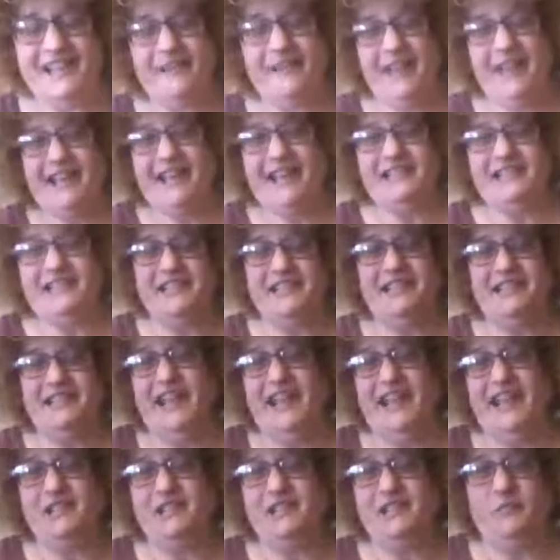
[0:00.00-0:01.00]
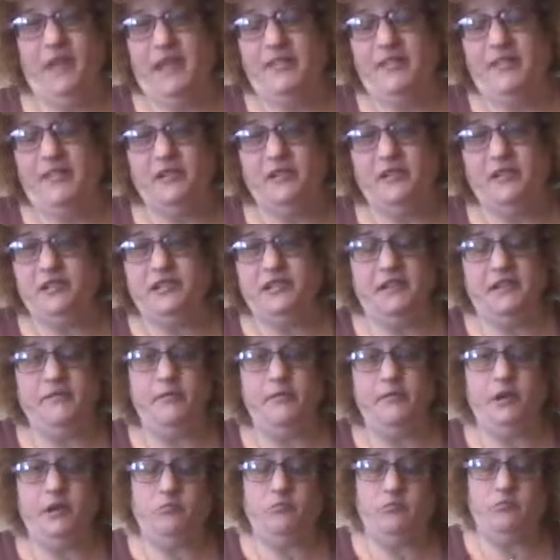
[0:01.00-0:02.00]
that's, and there's
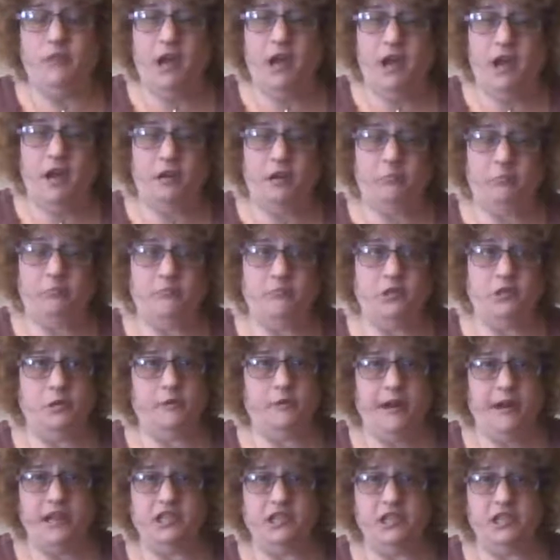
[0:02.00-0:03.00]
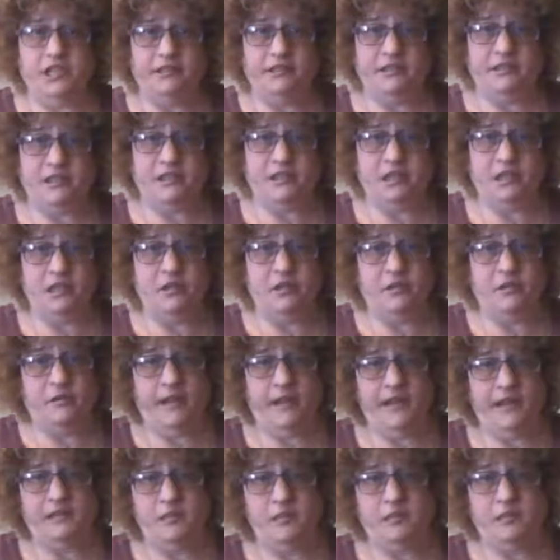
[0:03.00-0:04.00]
different durations too.
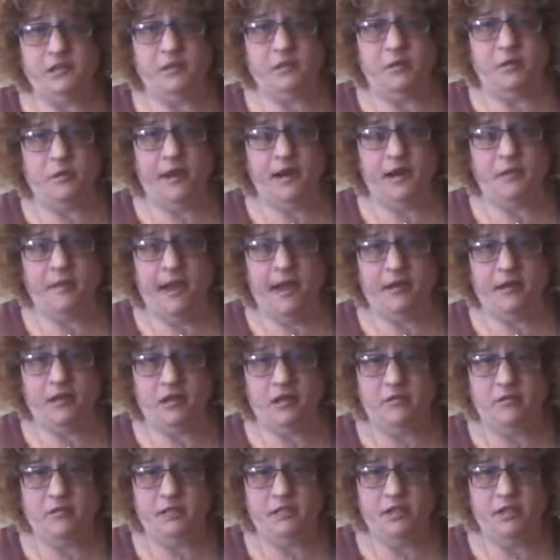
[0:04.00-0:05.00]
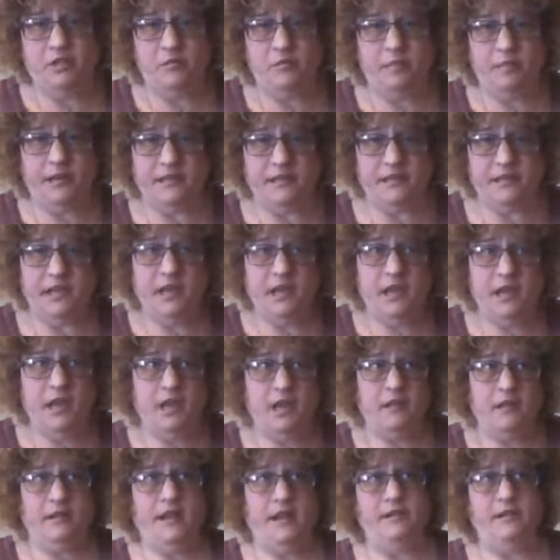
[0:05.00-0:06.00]
That's what's great about YouTube, is
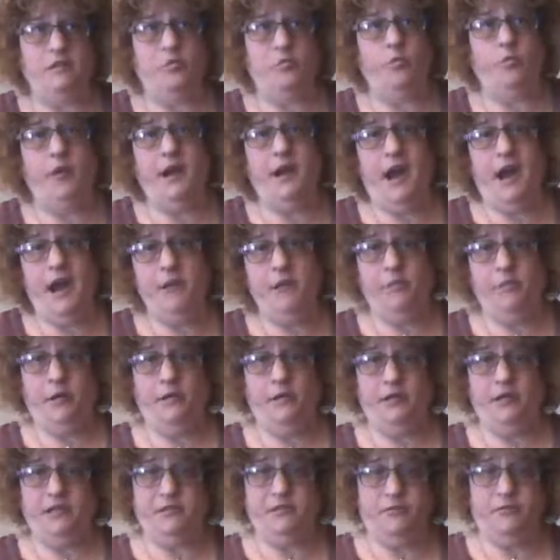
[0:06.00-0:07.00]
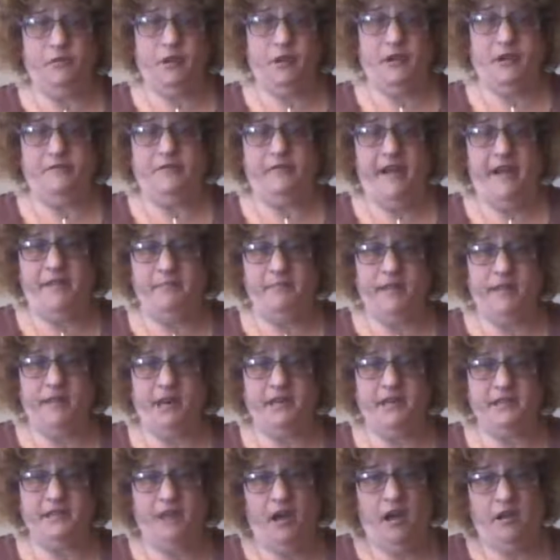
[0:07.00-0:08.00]
like the one I wrote is 45
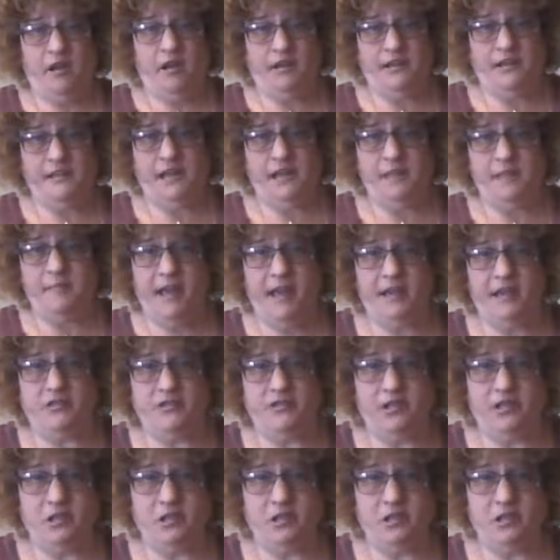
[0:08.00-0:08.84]
minutes long, because I'm actually